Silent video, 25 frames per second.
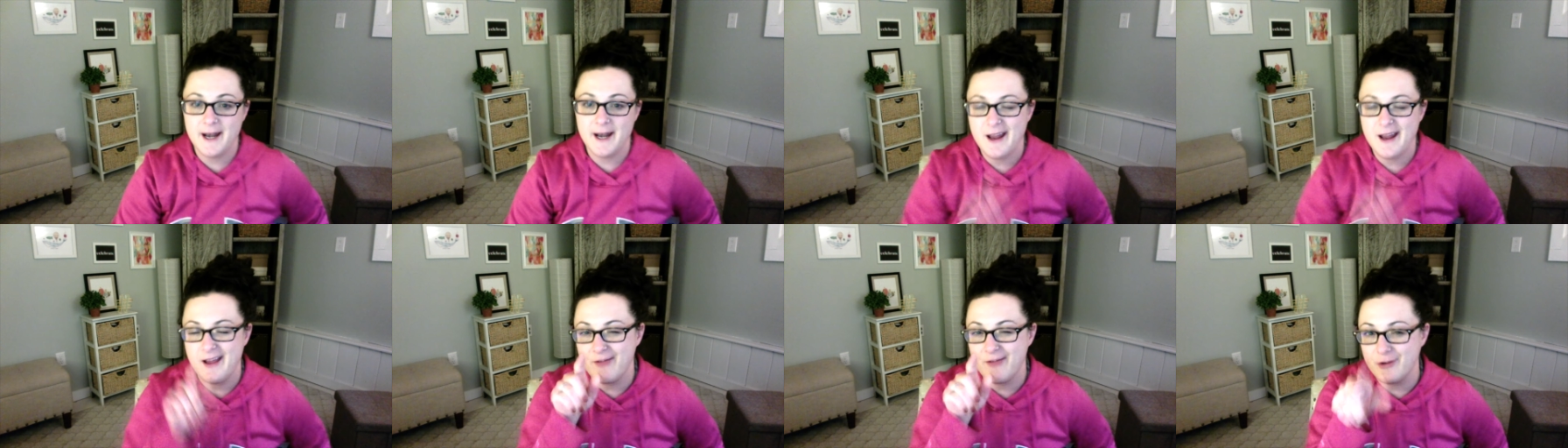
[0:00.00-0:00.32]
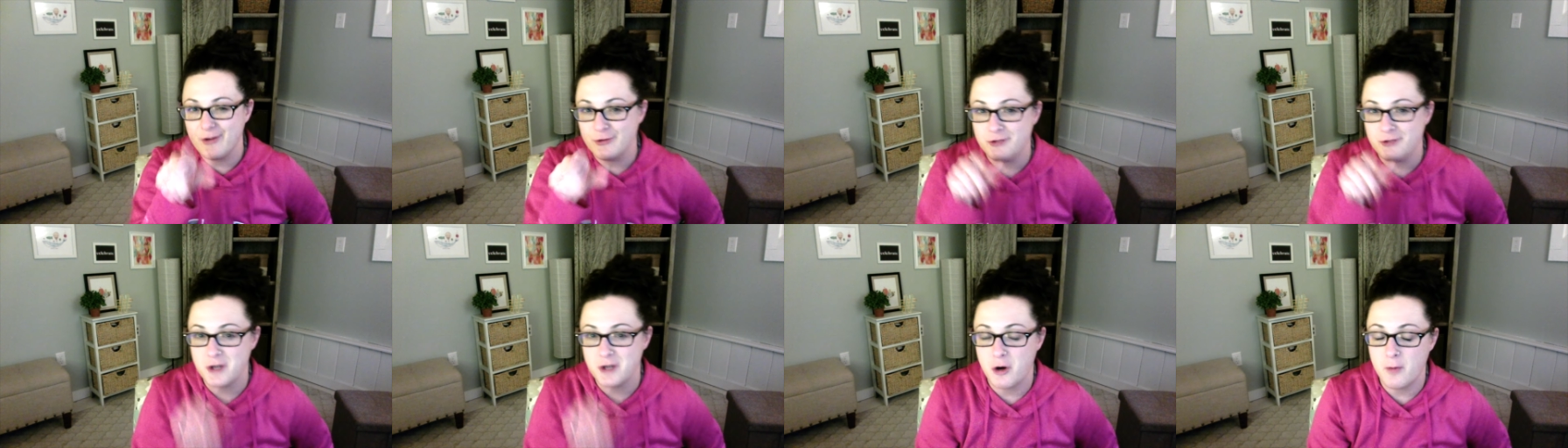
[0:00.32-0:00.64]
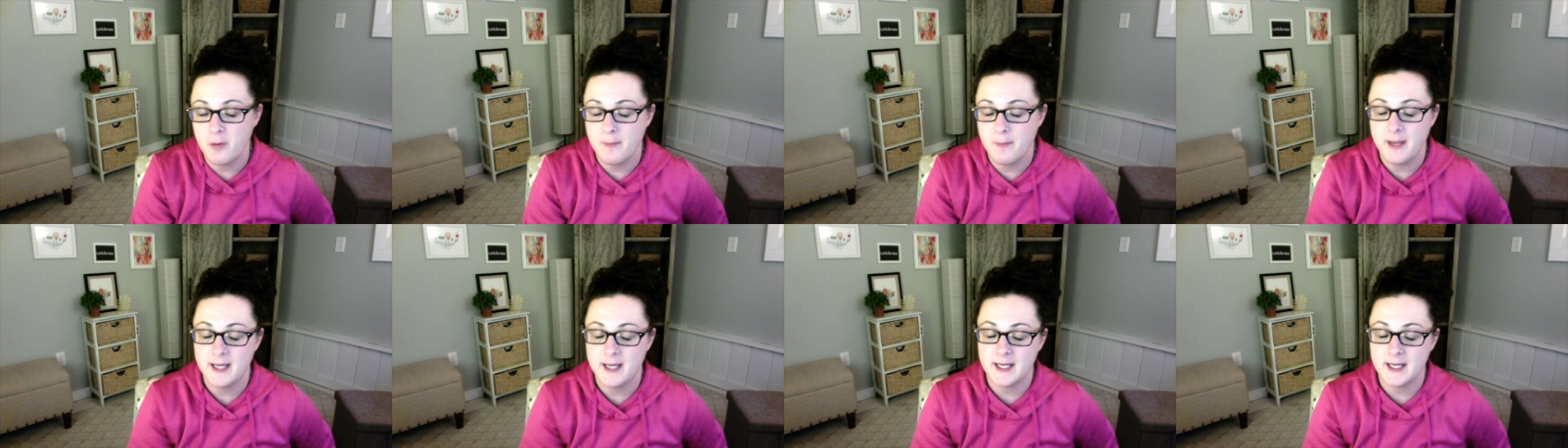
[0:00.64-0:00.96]
if you don't
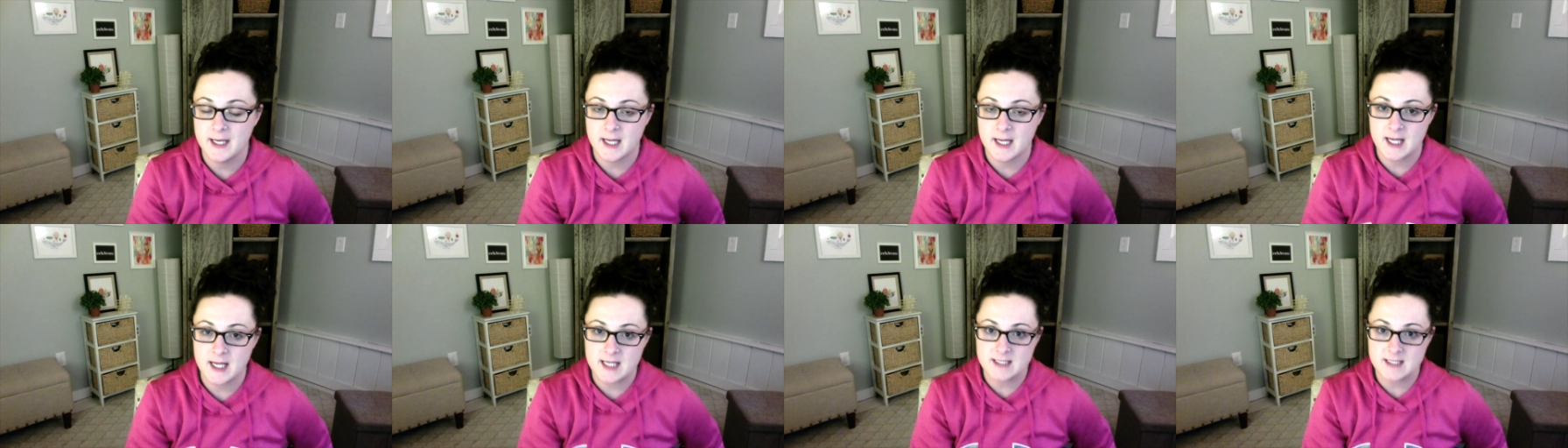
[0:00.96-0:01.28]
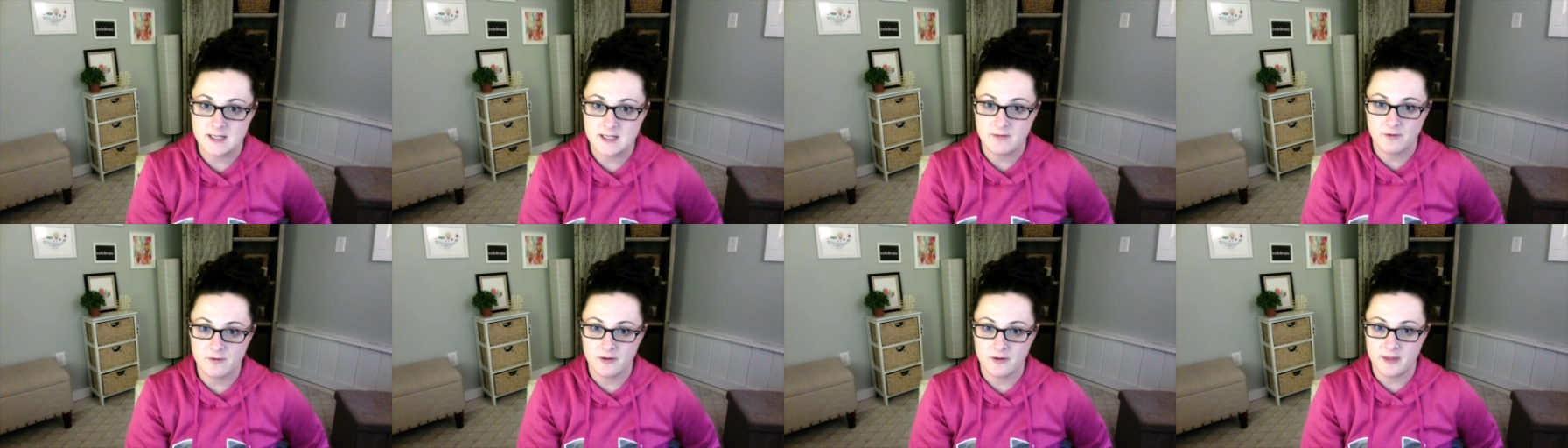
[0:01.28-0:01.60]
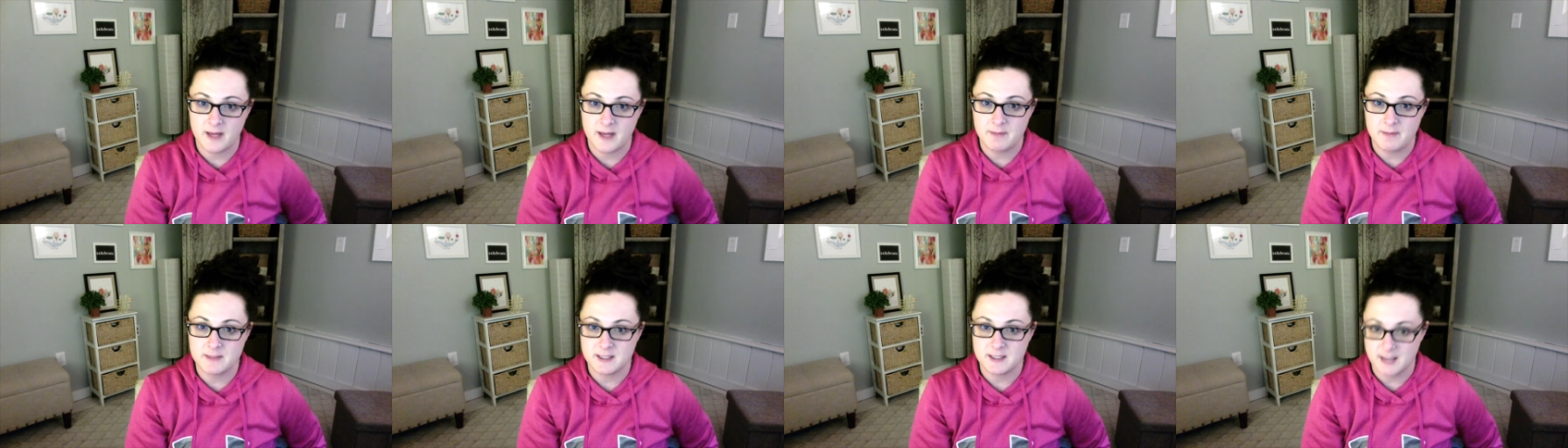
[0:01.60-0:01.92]
make it easy for
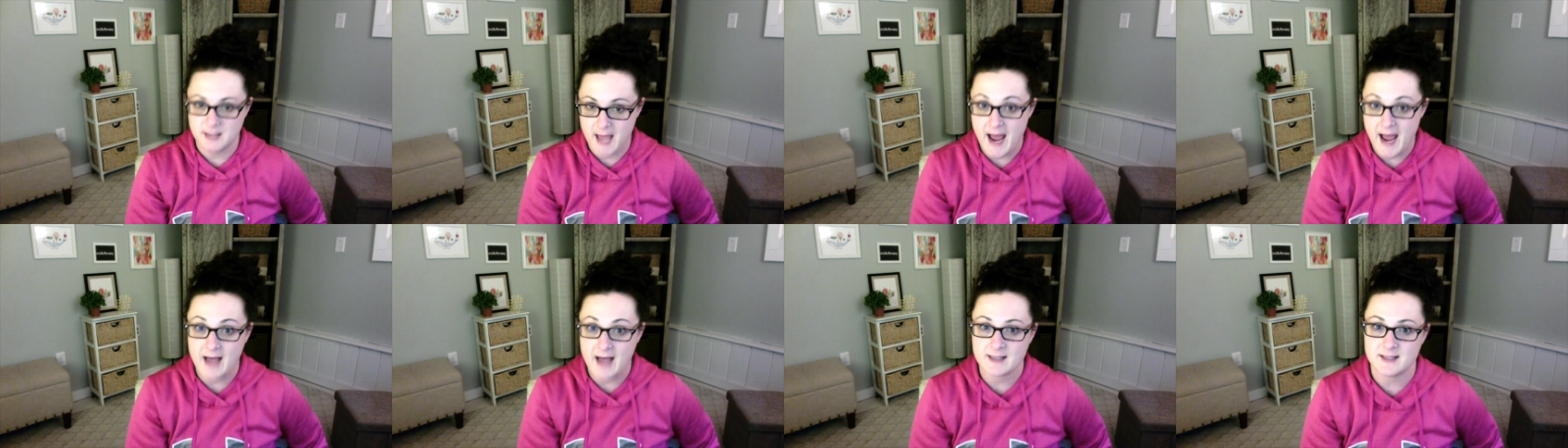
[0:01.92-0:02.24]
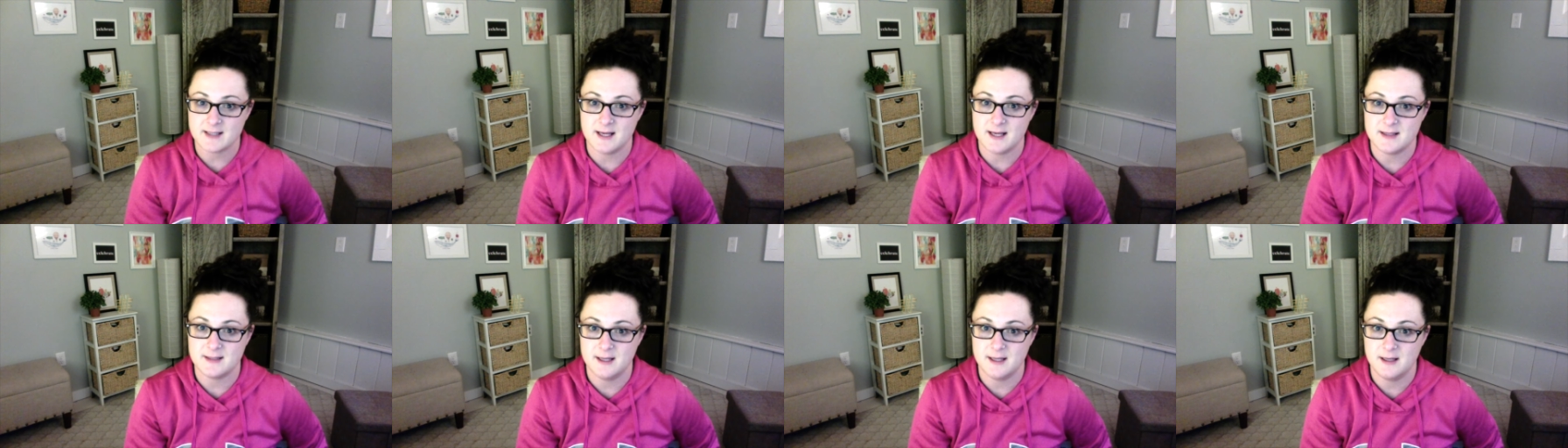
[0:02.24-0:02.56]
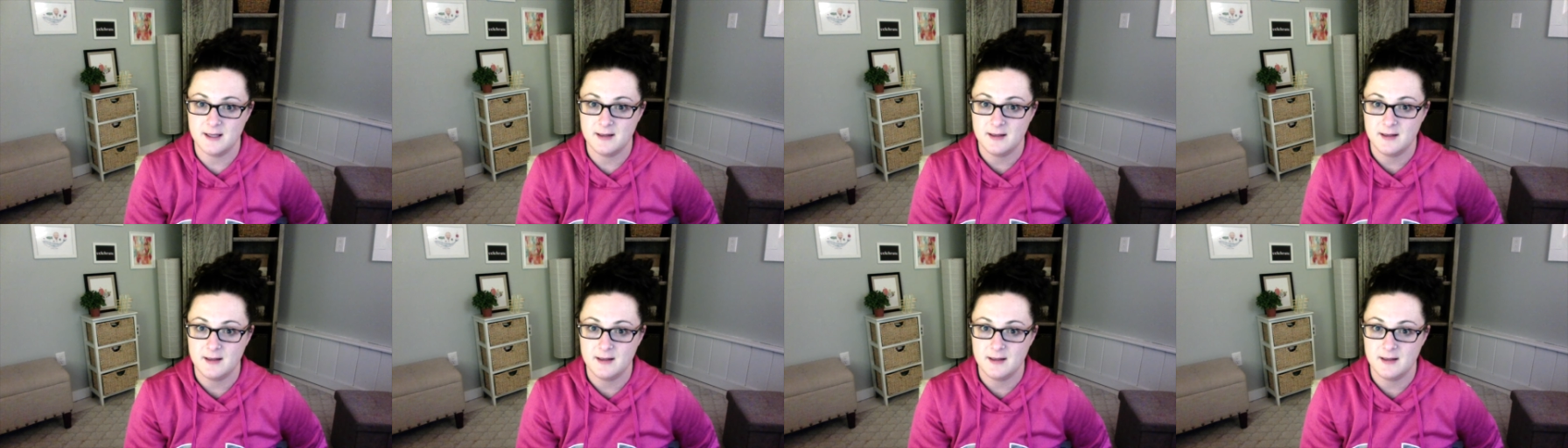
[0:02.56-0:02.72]
them to access it.